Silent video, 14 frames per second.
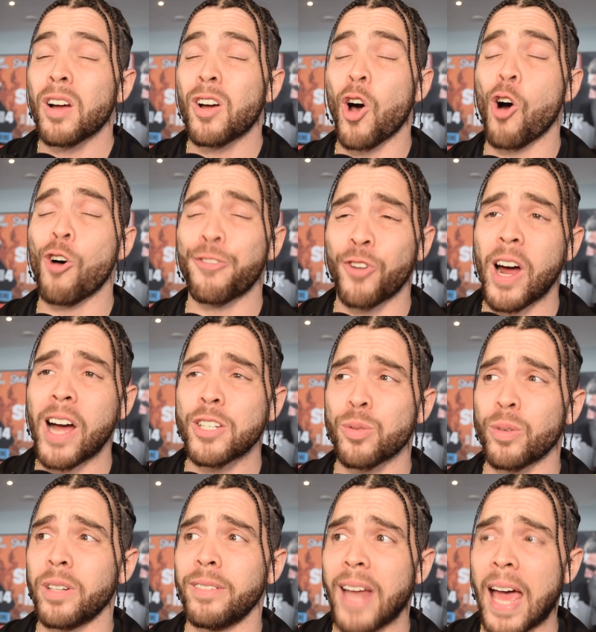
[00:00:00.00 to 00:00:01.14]
Carl Froch
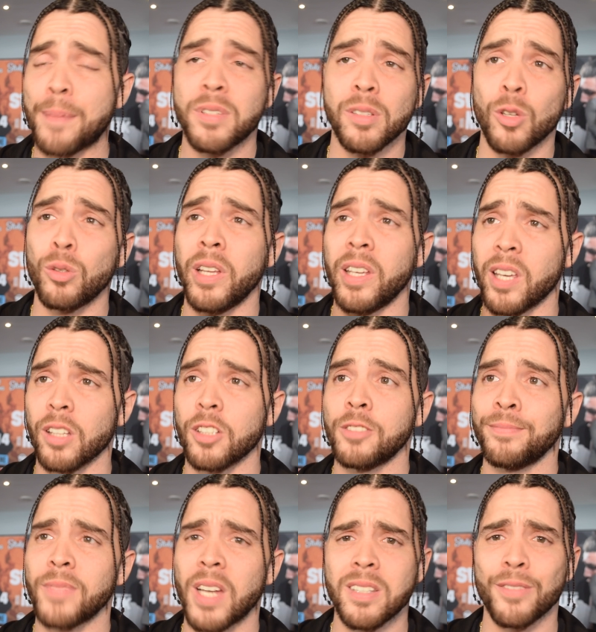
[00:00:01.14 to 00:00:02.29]
would absolutely kill
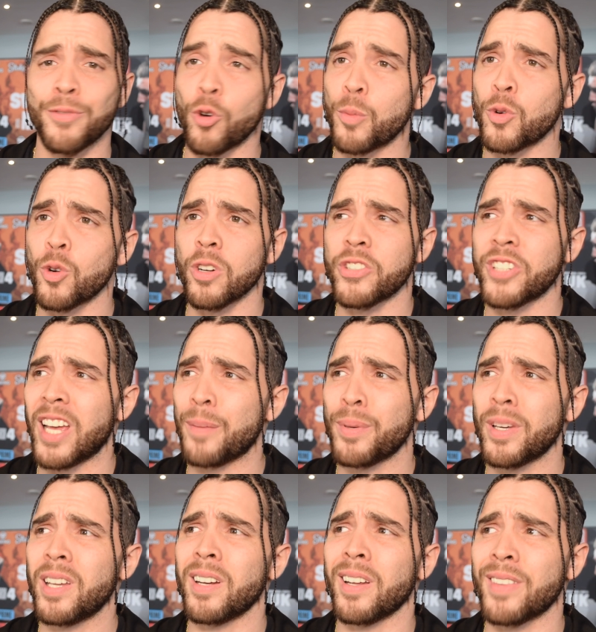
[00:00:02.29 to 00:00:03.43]
him. That's a former world champion.